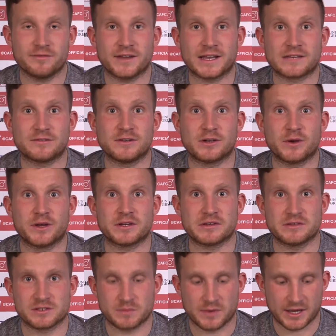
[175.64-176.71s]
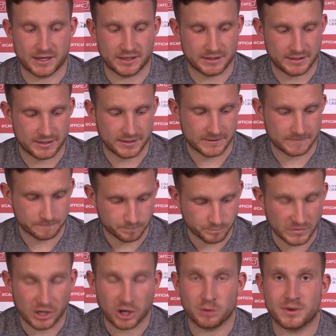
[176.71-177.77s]
thanks for your questions mate. Um,
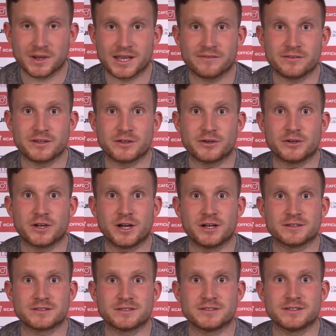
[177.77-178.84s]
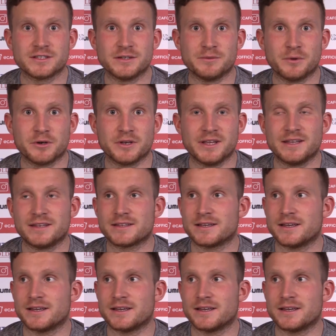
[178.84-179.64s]
hope I give you the good answers that you wanted.